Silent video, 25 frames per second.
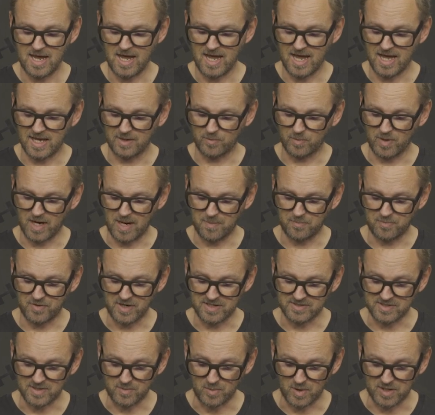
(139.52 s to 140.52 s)
and when I
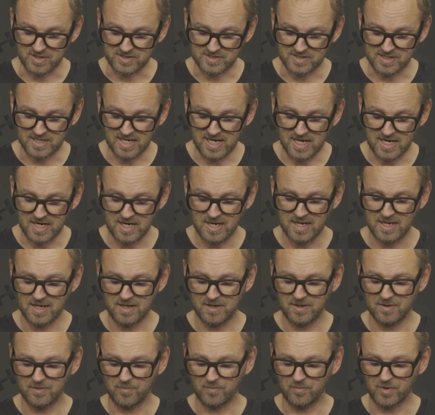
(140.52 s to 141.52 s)
press it once again,
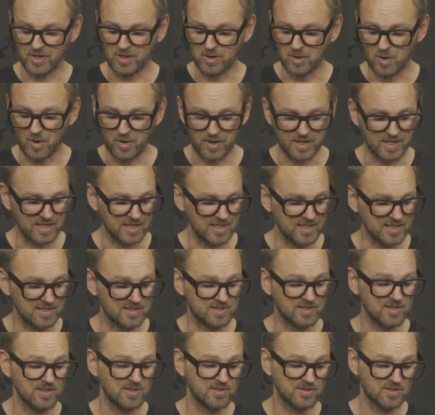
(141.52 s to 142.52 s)
recording
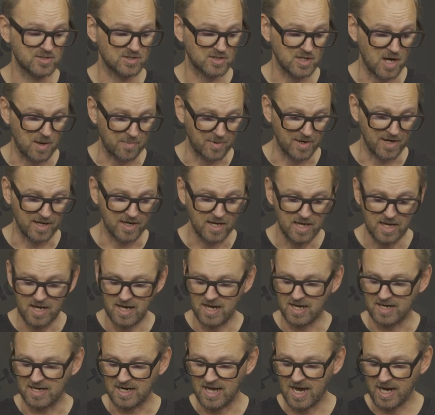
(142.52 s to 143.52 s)
is stopping.
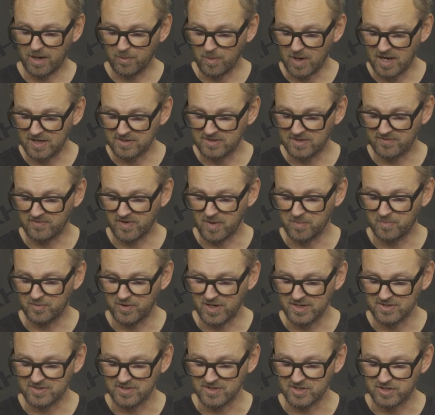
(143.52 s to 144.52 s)
And likewise, if I
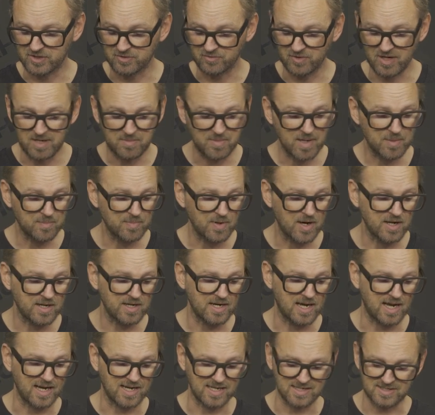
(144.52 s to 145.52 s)
press the streaming
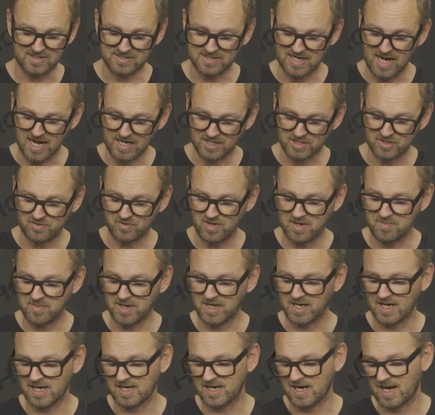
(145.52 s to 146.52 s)
button, I can start
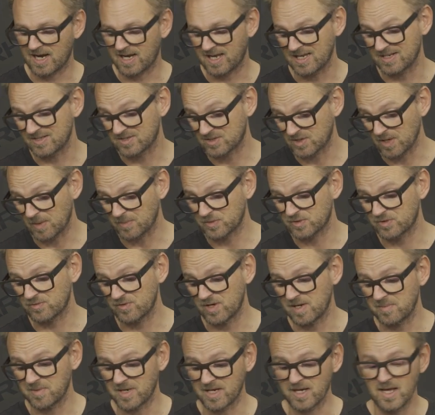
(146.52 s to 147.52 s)
streaming and I can stop
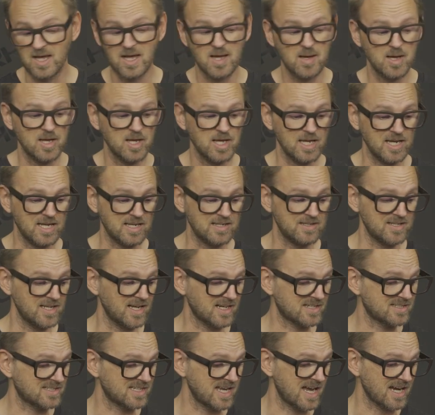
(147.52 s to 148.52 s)
streaming in the
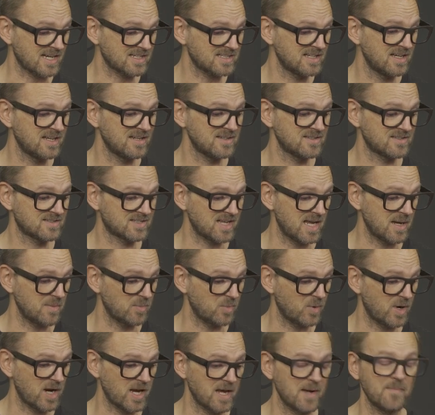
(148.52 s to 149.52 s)
exact
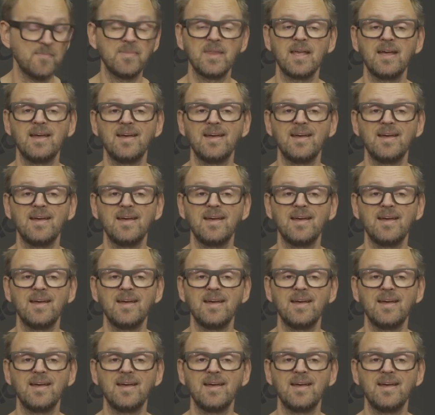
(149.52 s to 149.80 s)
same way.